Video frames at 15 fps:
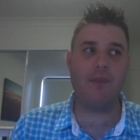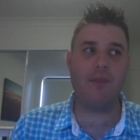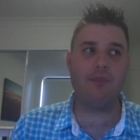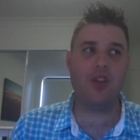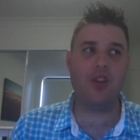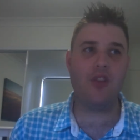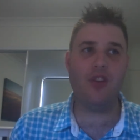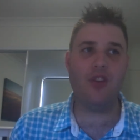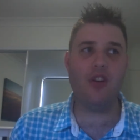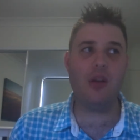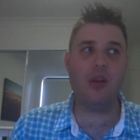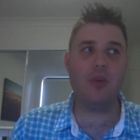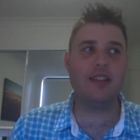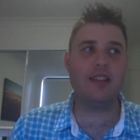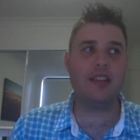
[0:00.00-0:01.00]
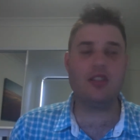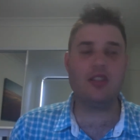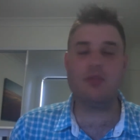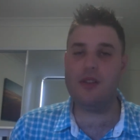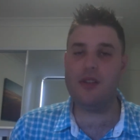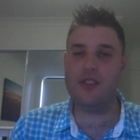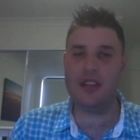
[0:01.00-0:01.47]
Euphoria was such a
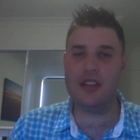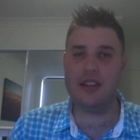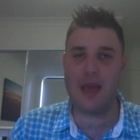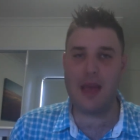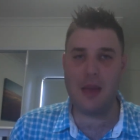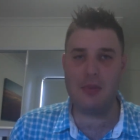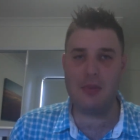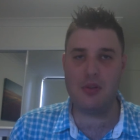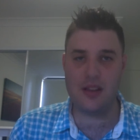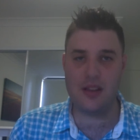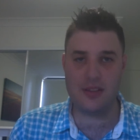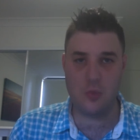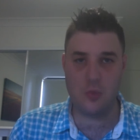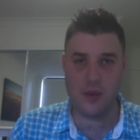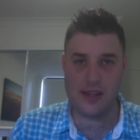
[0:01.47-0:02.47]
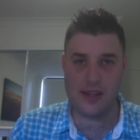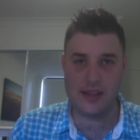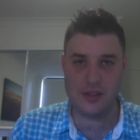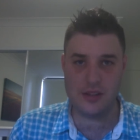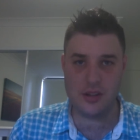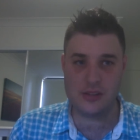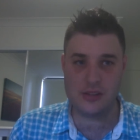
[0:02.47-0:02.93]
perfect example as a winning
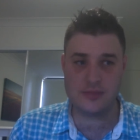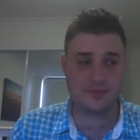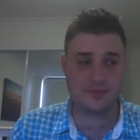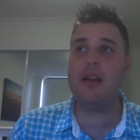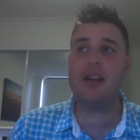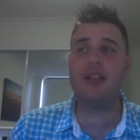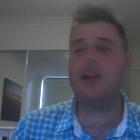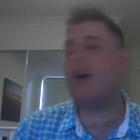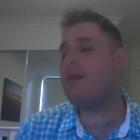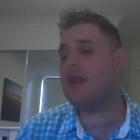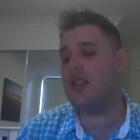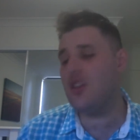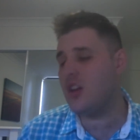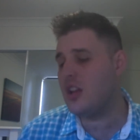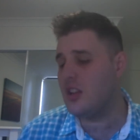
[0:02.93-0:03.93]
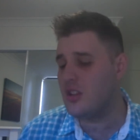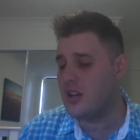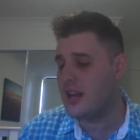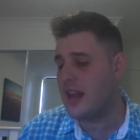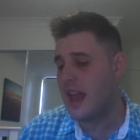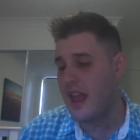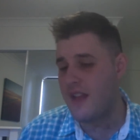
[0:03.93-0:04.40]
song I mean, you can look
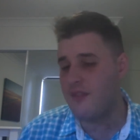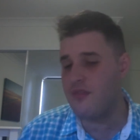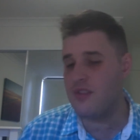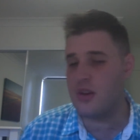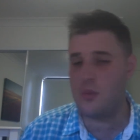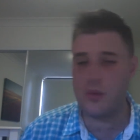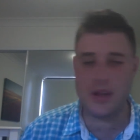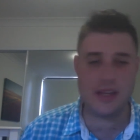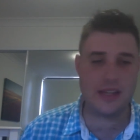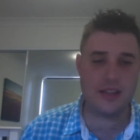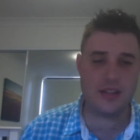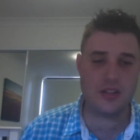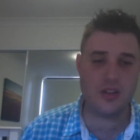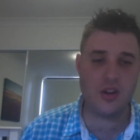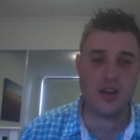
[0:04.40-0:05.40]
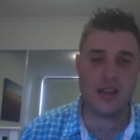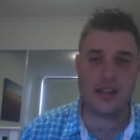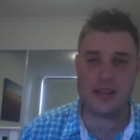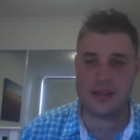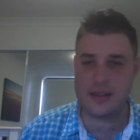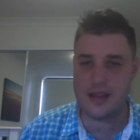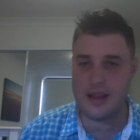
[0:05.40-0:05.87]
at every winning song and
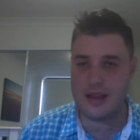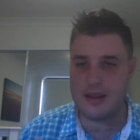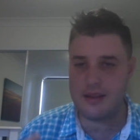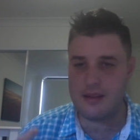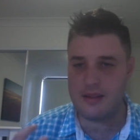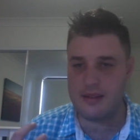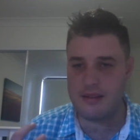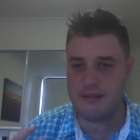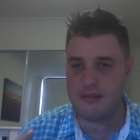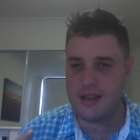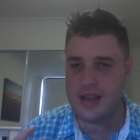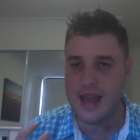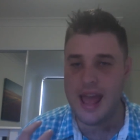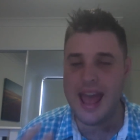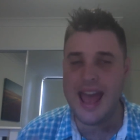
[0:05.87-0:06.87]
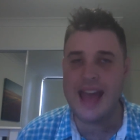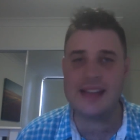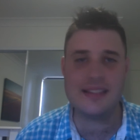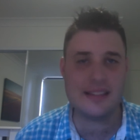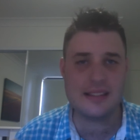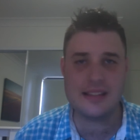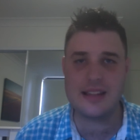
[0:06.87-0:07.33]
it's it
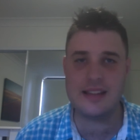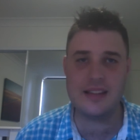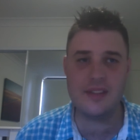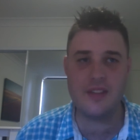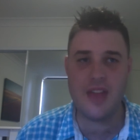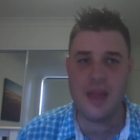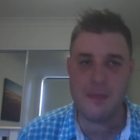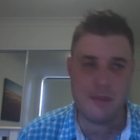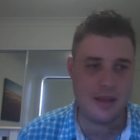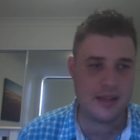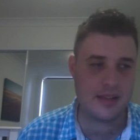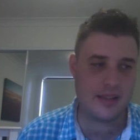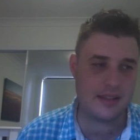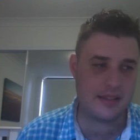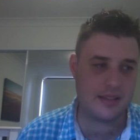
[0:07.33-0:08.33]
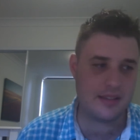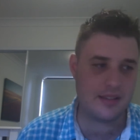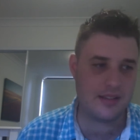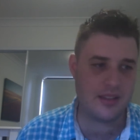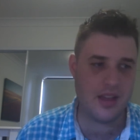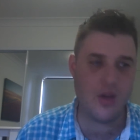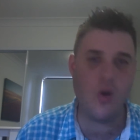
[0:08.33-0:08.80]
has a sense of epicness.
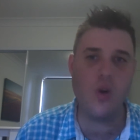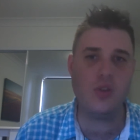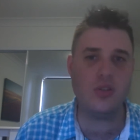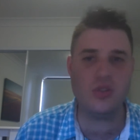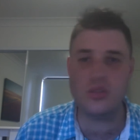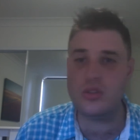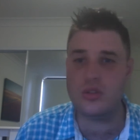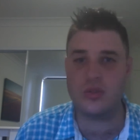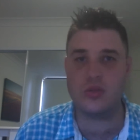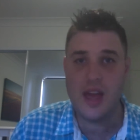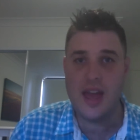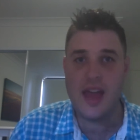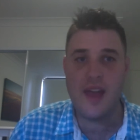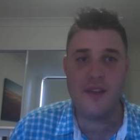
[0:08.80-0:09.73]
They all do.